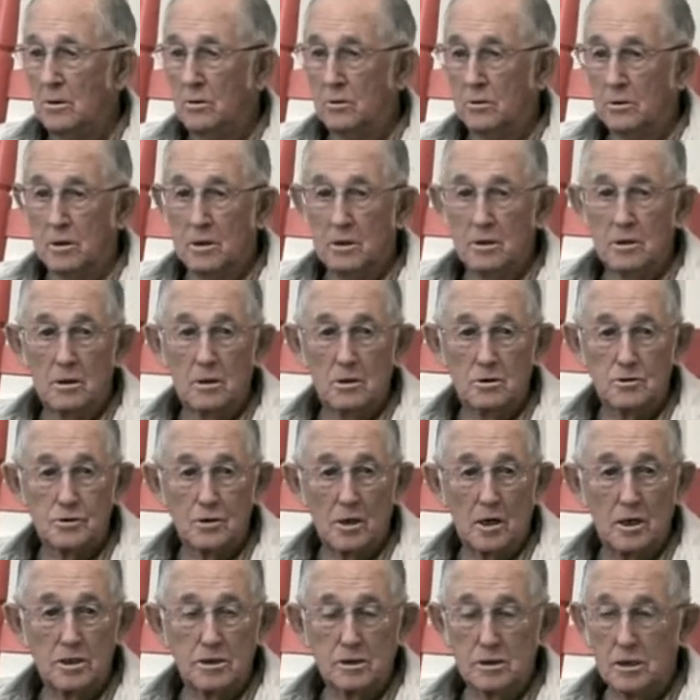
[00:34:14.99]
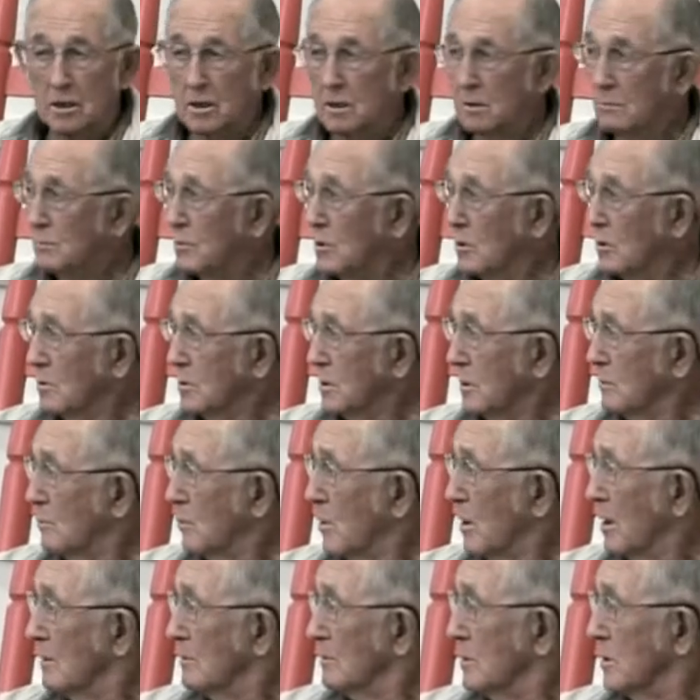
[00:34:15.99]
a good I'd say a building
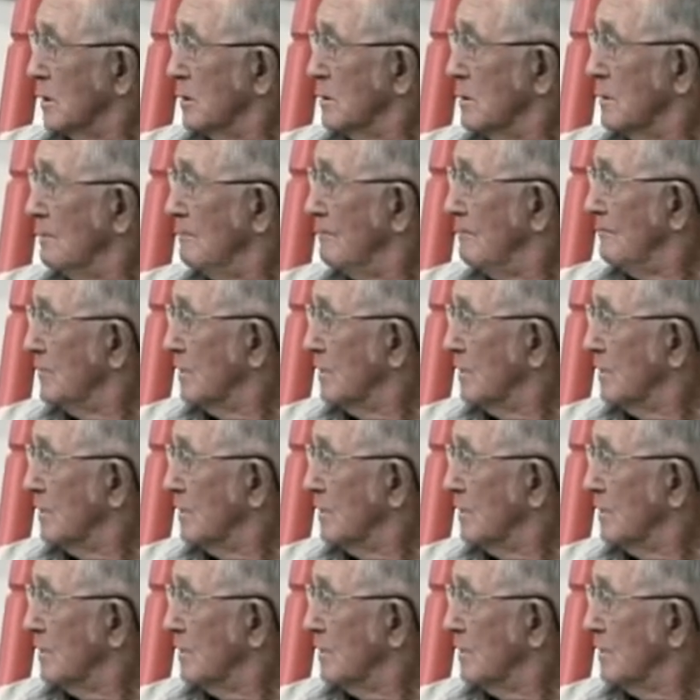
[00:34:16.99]
probably